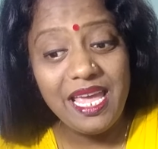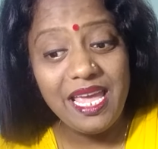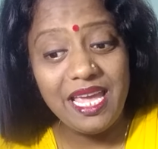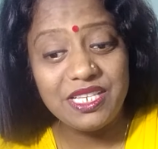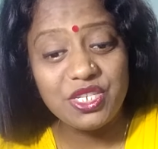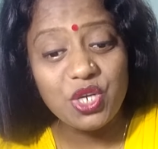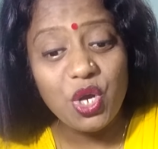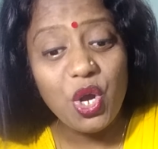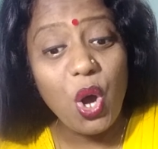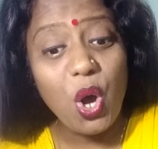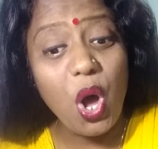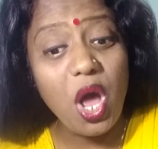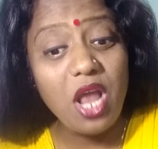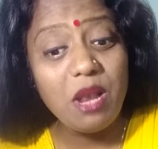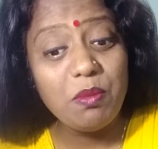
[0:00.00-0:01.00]
It
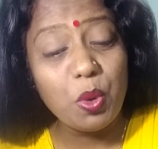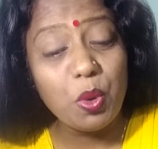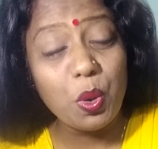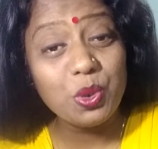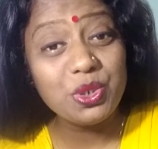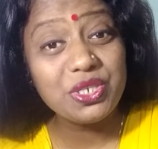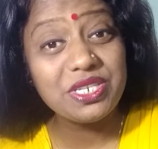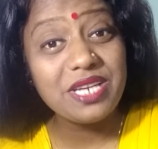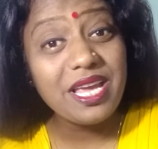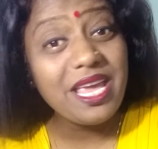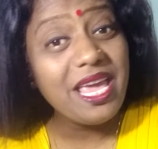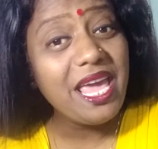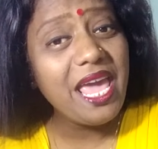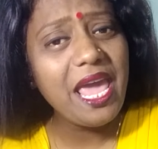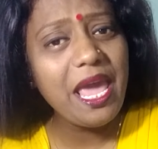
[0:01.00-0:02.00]
almost
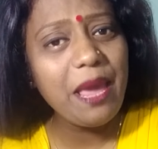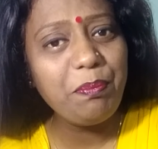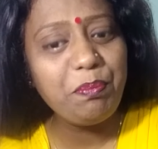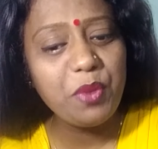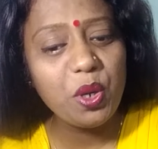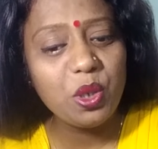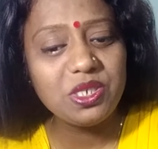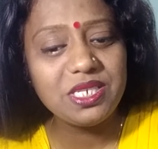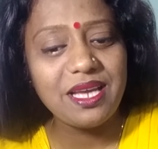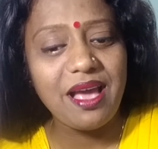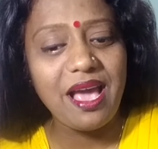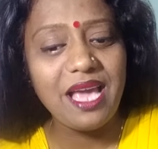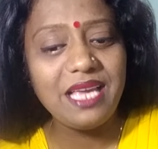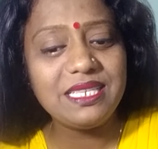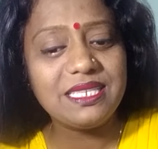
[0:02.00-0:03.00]

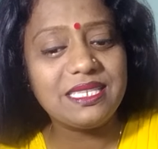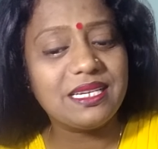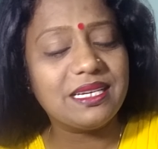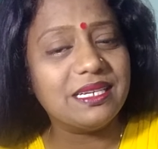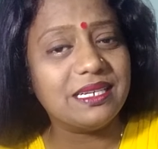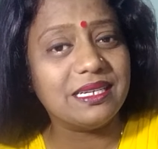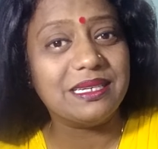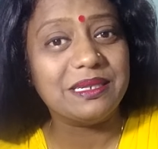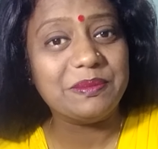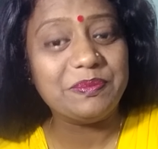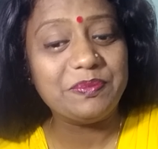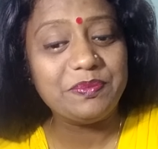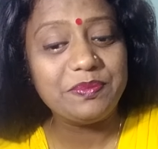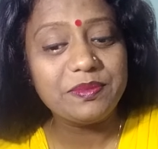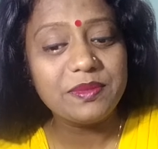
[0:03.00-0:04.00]
hypnotized her.
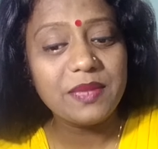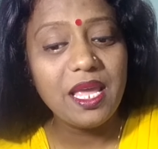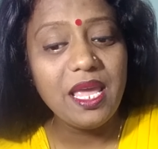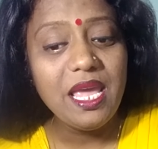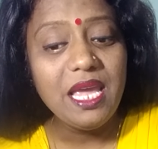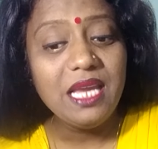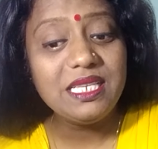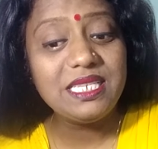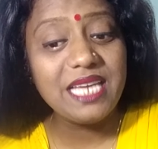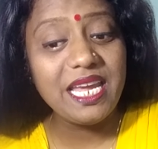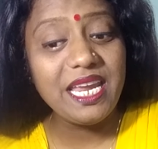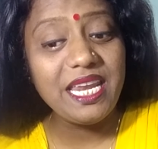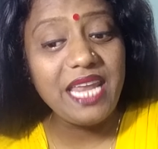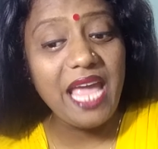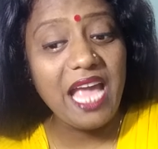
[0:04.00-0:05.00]

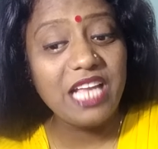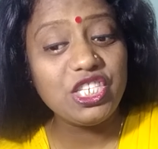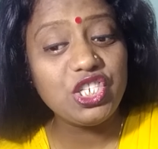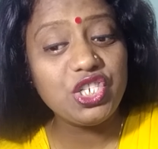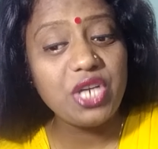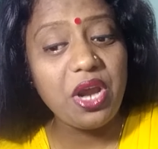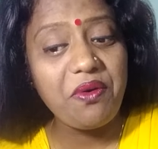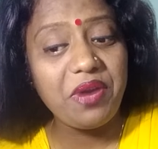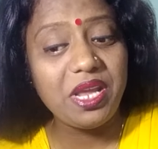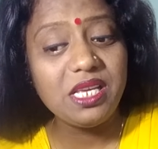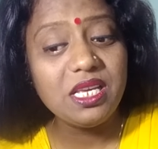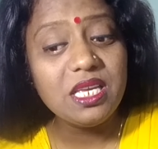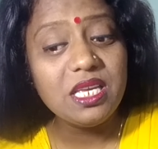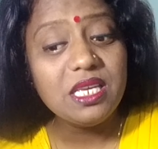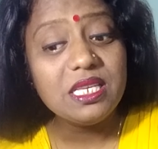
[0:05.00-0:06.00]
Tine and
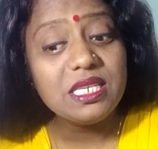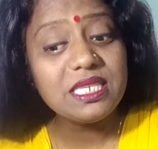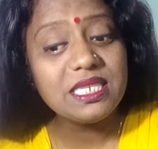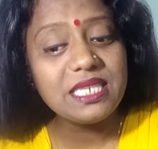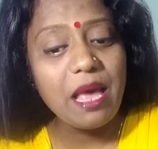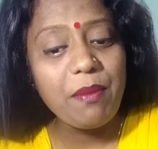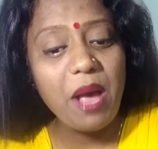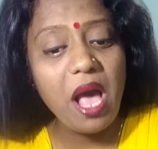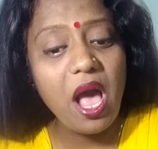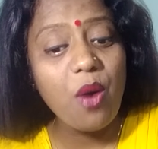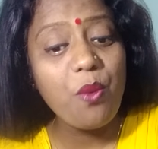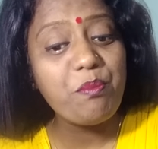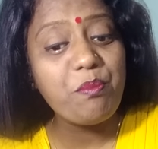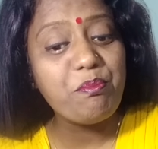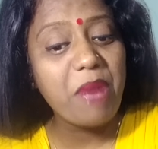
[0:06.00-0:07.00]
Charing
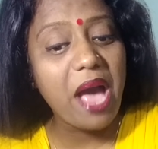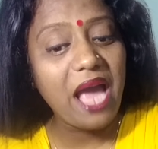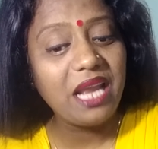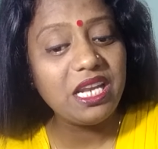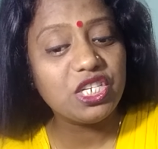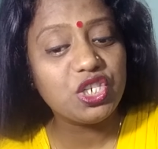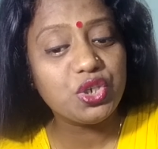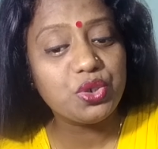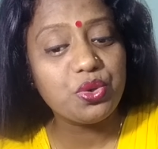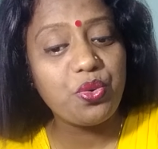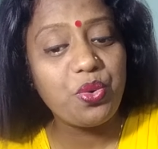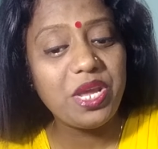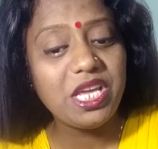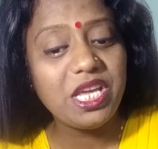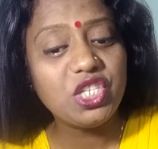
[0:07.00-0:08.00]
somehow managed
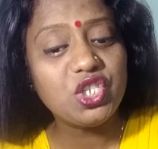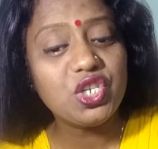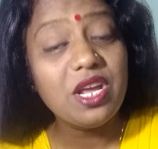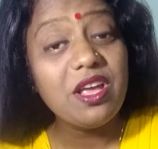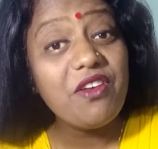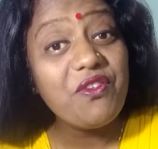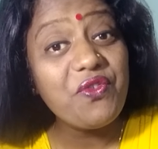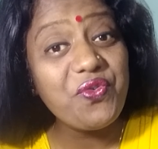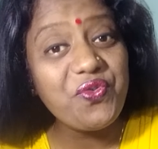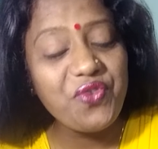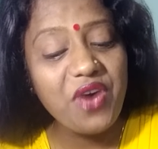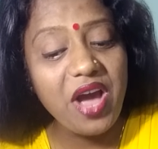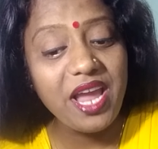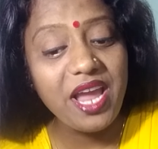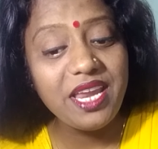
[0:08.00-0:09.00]
to reach
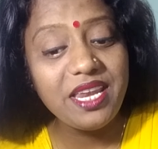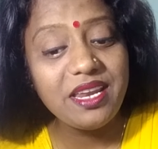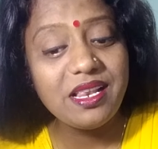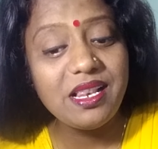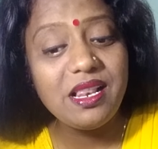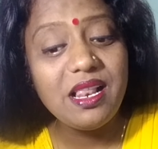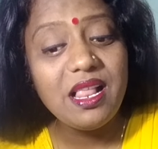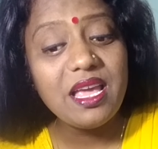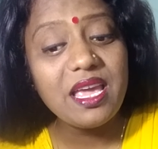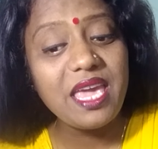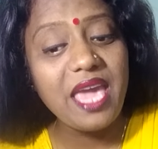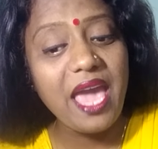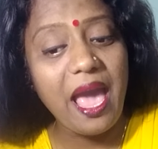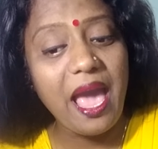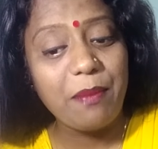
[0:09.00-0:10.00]
final
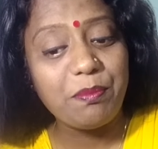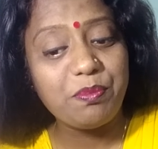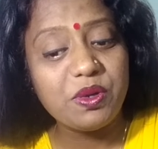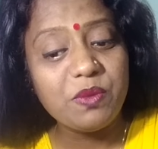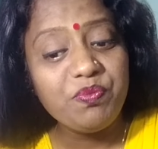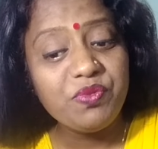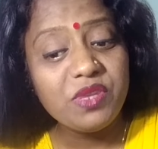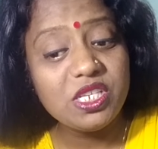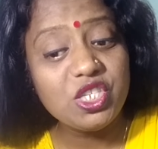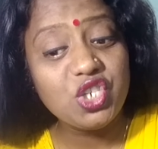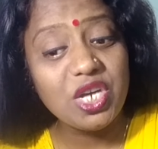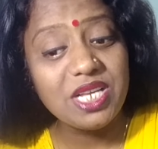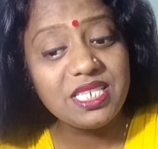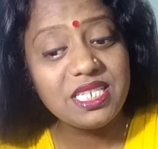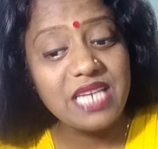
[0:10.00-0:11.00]
camp.
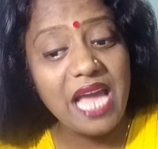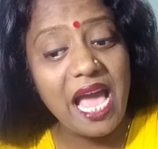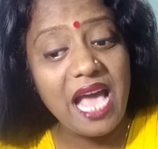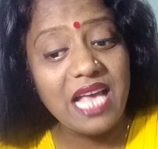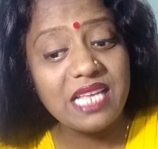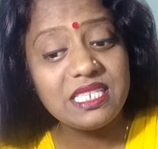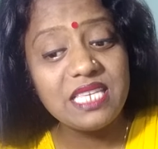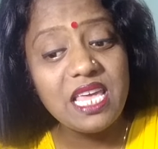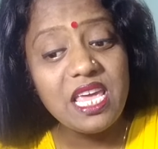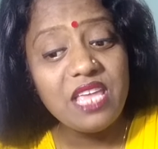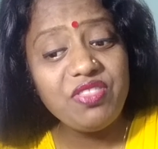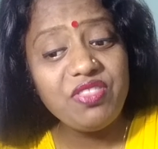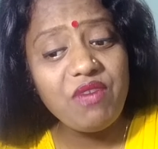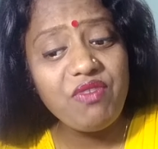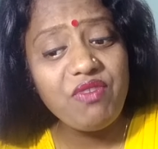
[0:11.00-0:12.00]
Just as
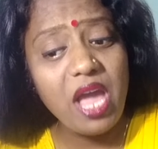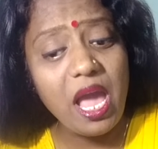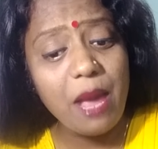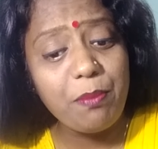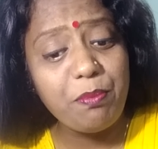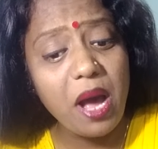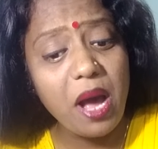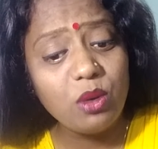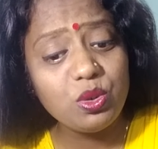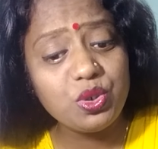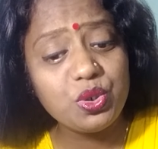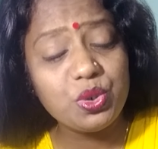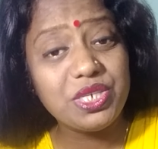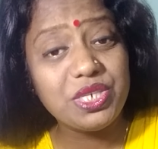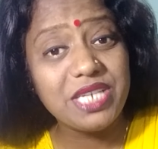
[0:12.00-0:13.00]
they were
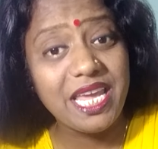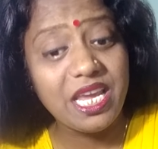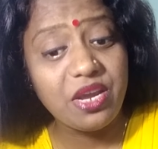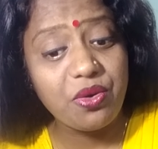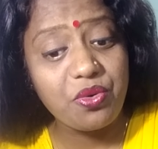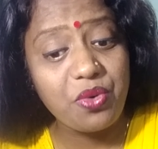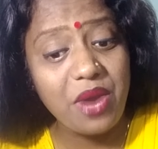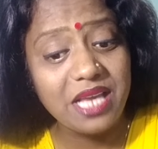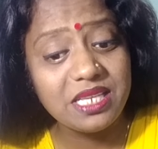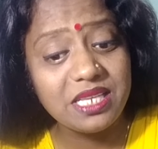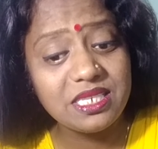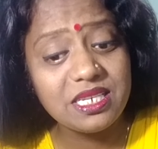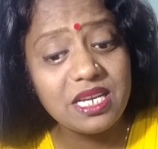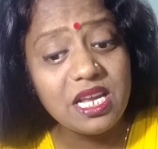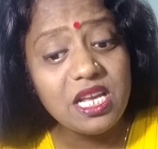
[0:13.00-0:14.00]
about to take
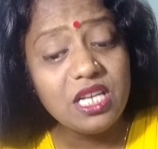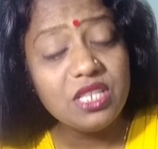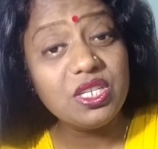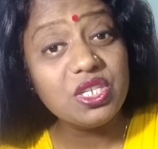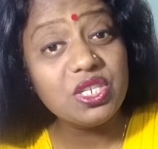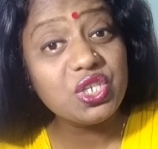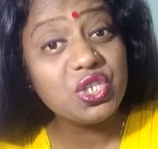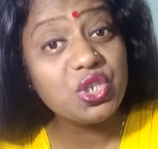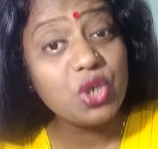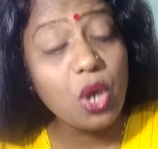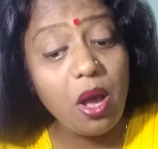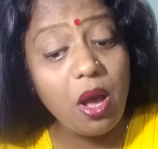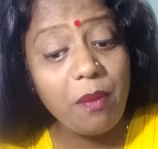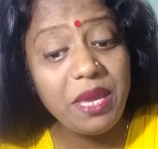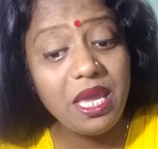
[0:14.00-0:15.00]
rest, the
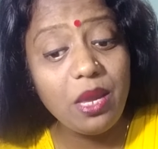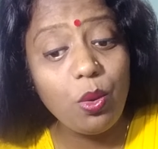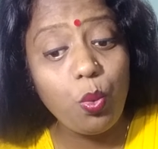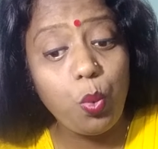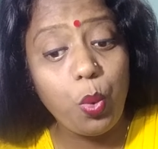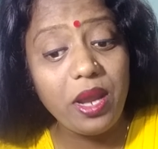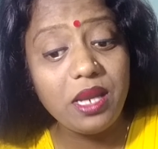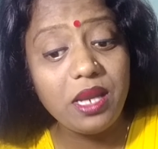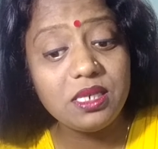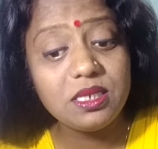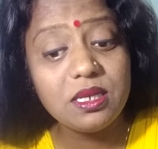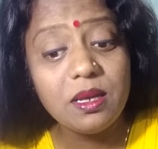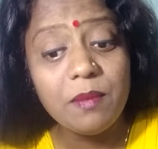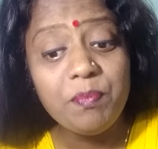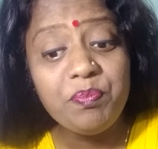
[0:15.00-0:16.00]
stormy
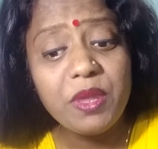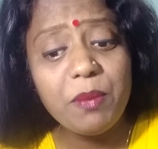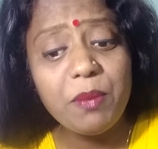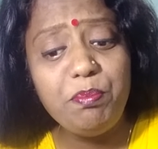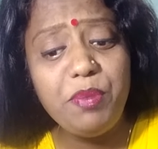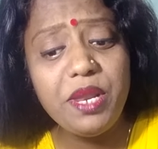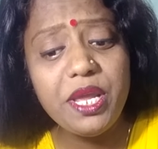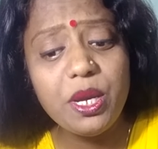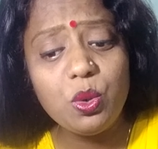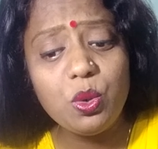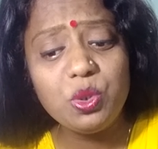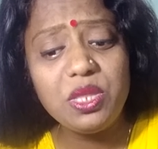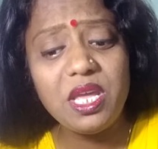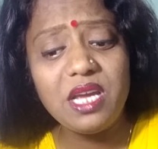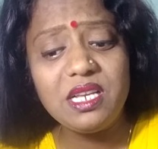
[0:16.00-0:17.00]
wind
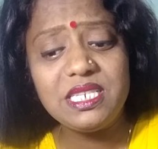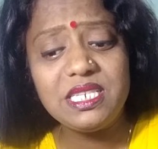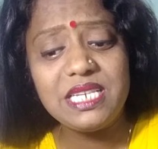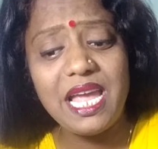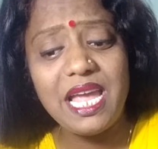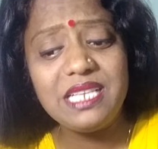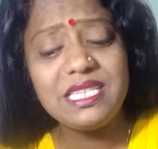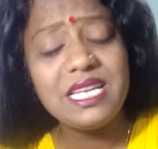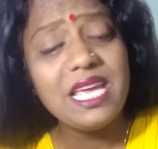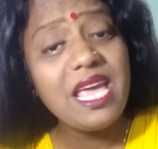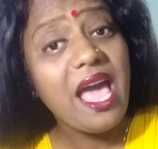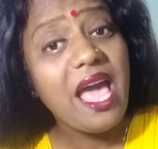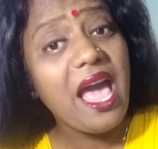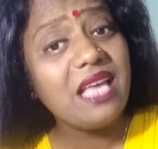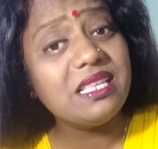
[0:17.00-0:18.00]
blew their tent
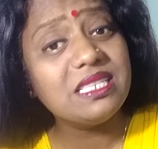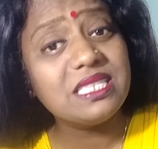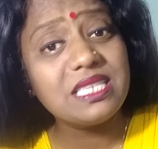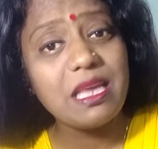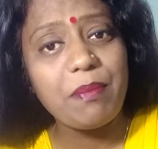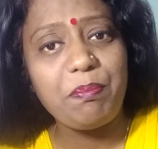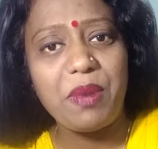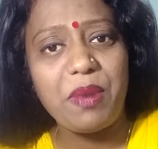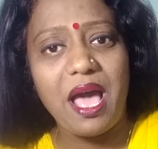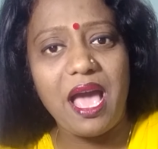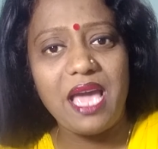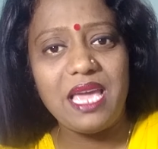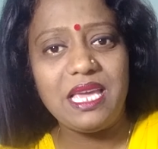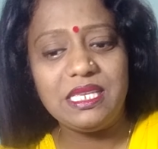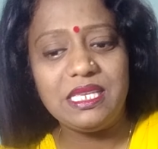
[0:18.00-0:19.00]
and
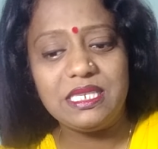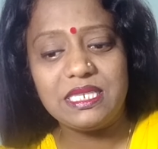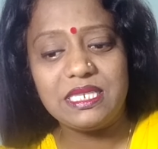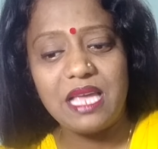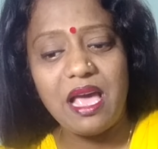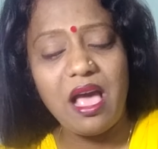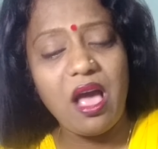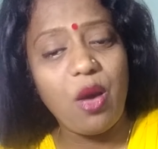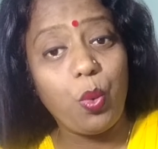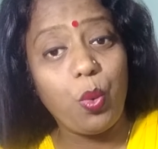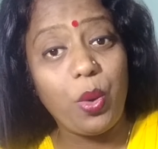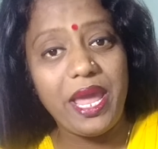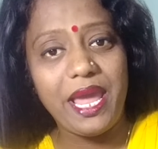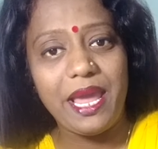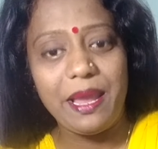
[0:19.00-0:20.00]
supplies
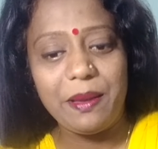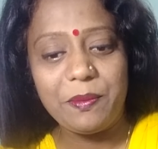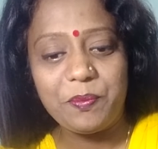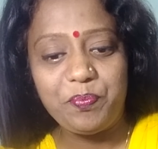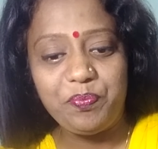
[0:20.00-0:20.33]
away.